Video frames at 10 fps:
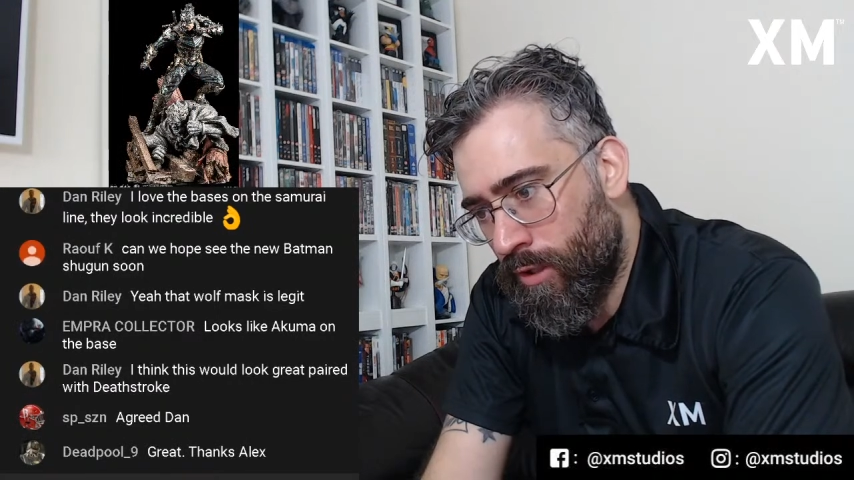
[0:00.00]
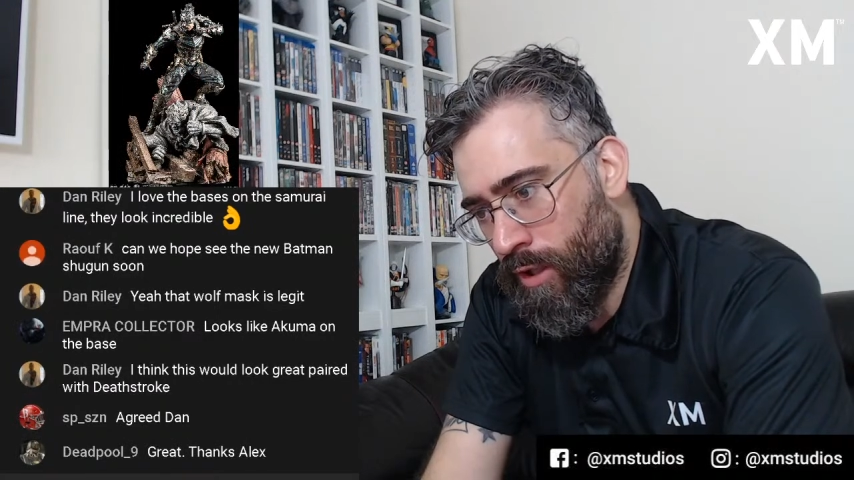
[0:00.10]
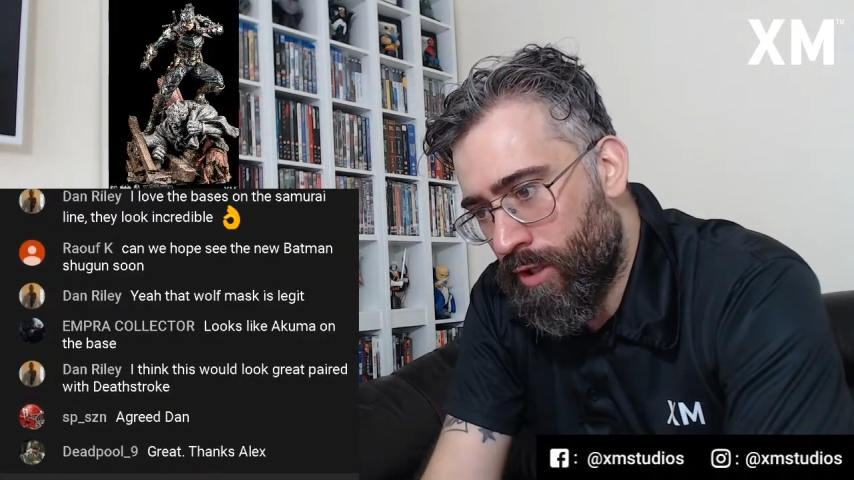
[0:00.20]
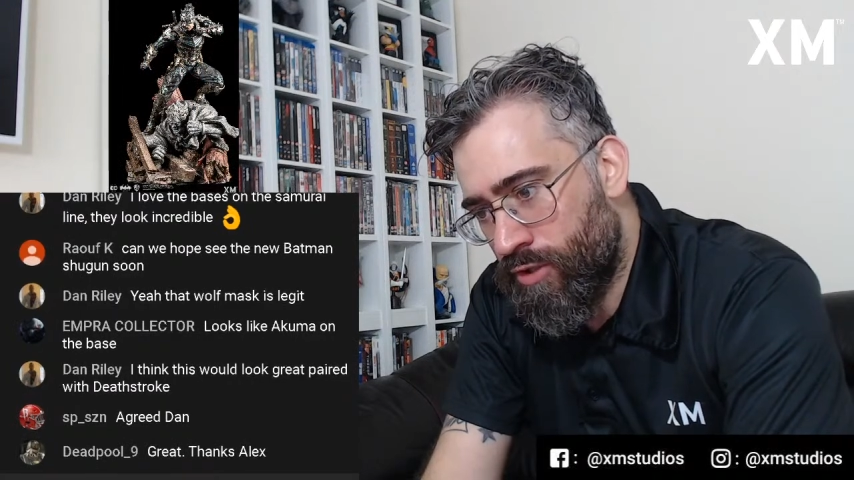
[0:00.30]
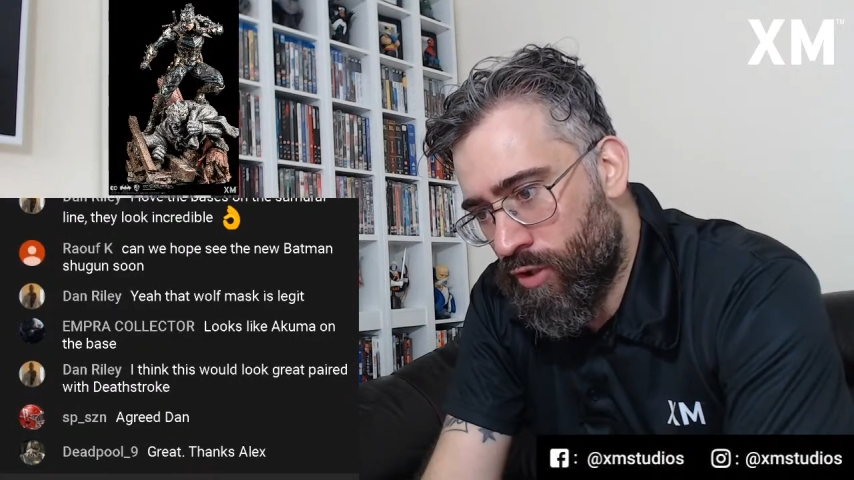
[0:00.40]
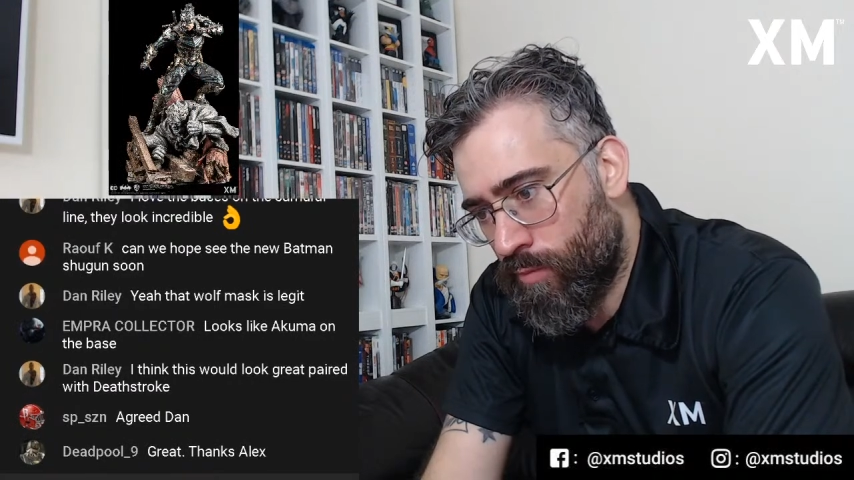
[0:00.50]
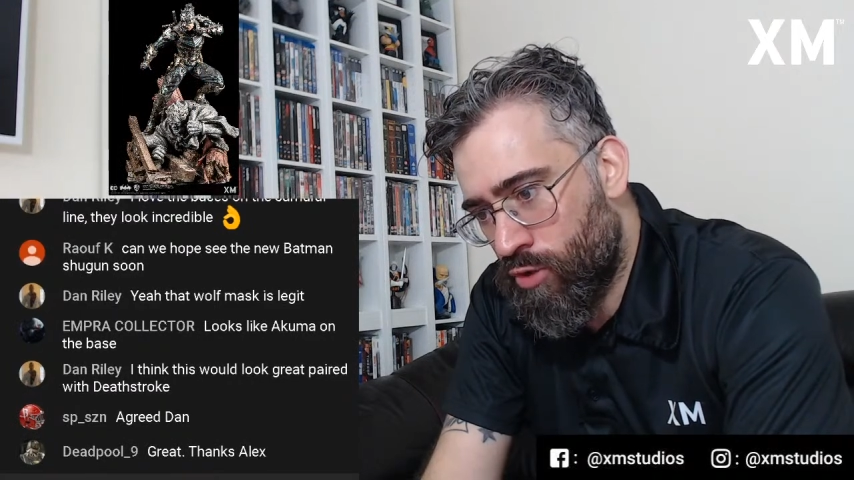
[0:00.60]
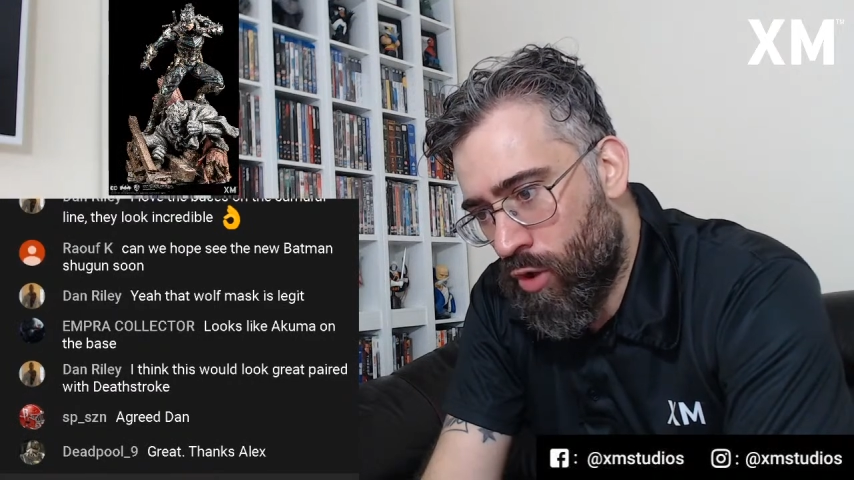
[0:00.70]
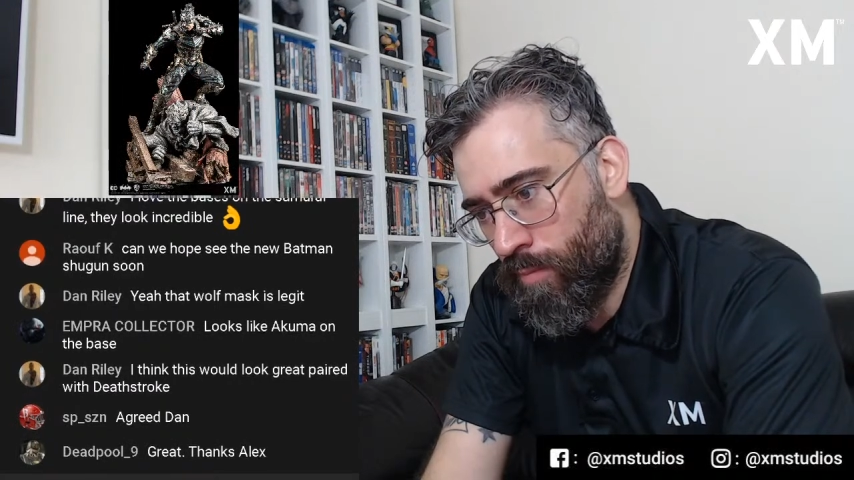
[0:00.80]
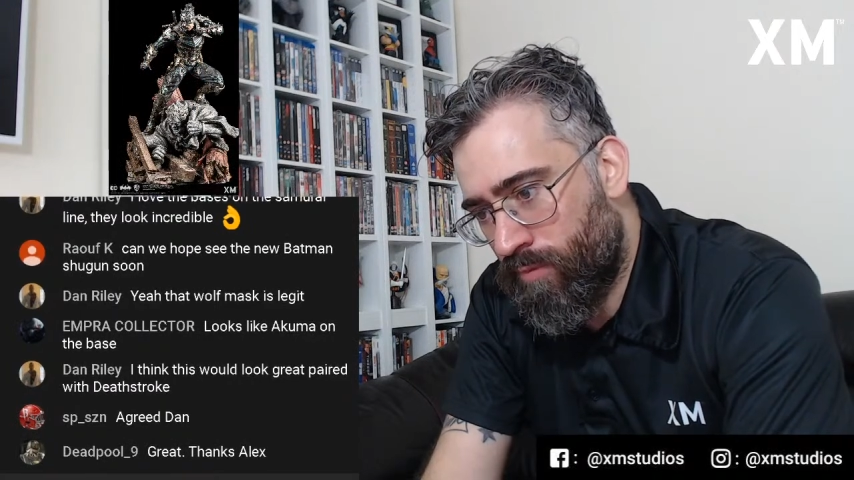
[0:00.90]
kind of stop
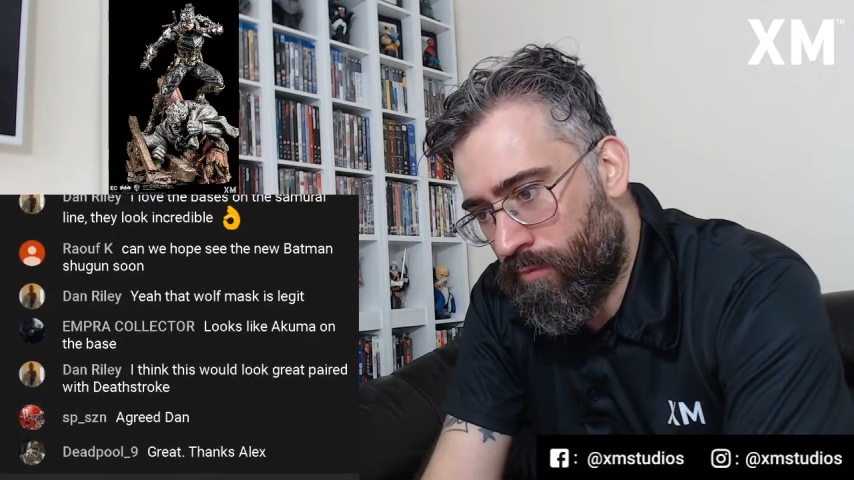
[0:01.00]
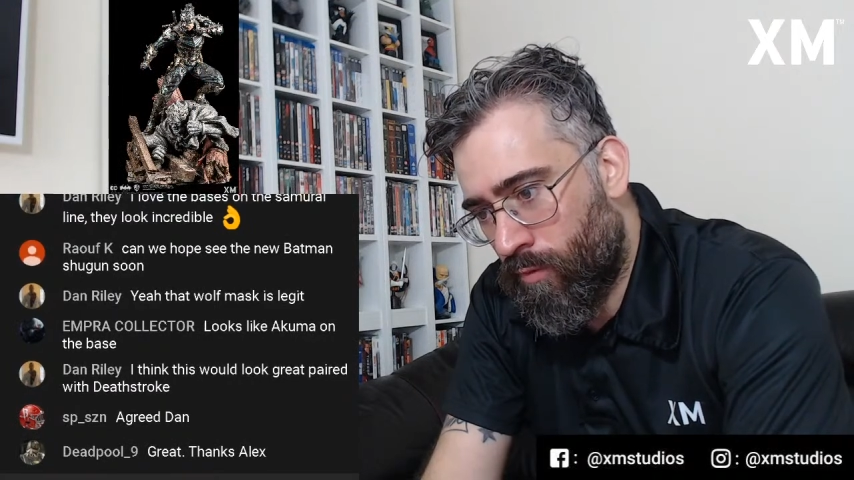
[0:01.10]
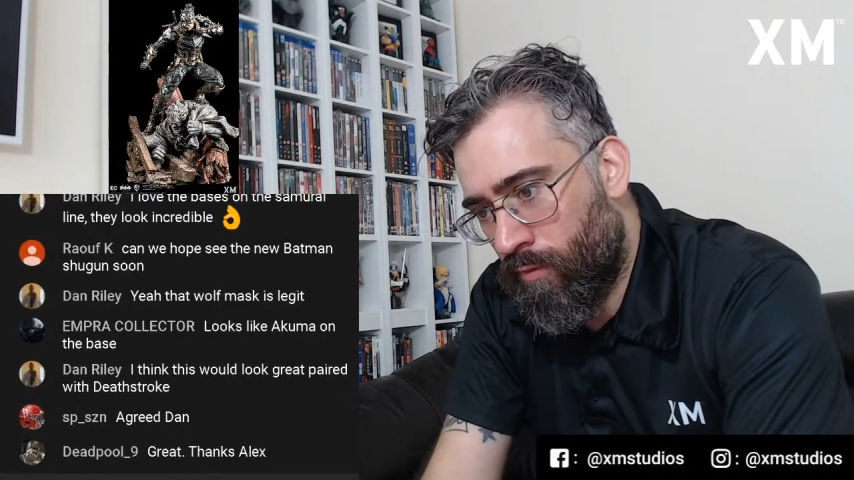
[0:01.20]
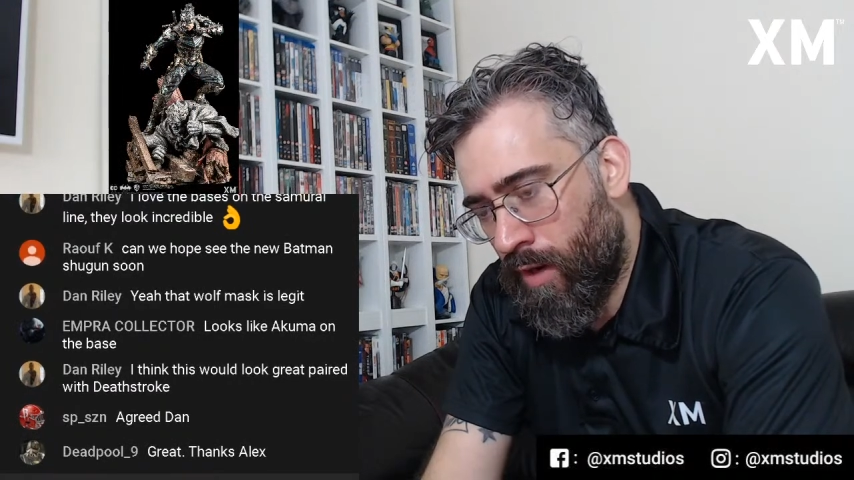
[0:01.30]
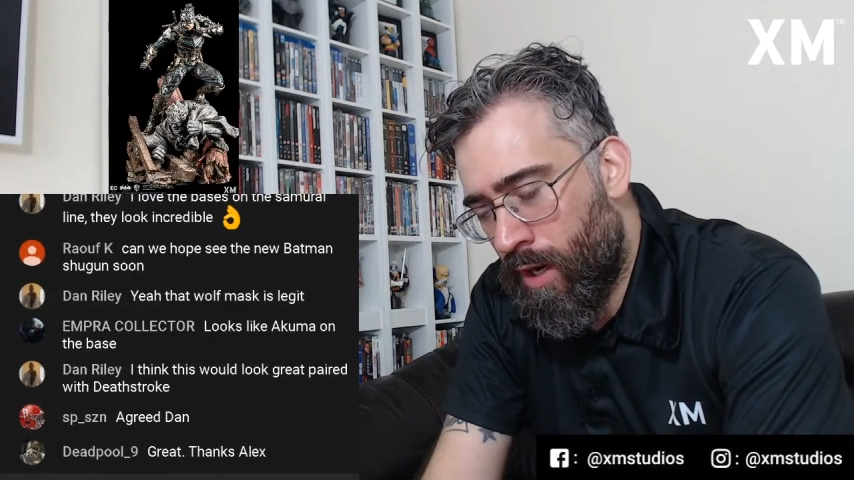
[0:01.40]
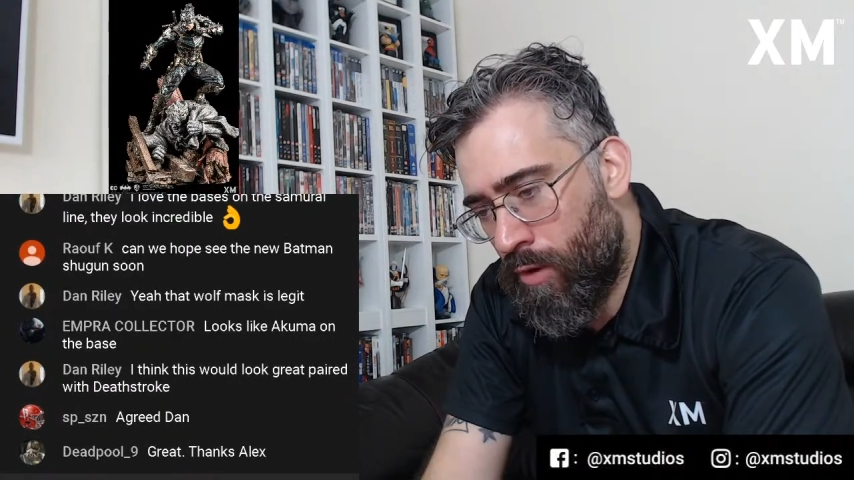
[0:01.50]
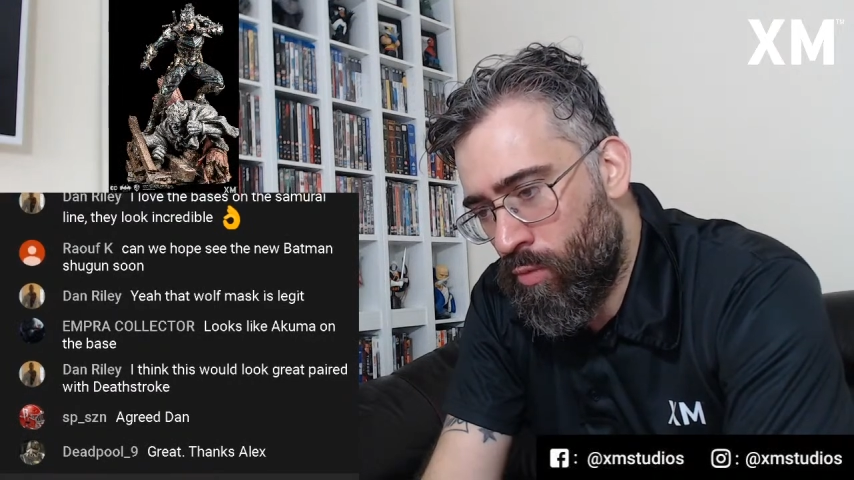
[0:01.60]
shop for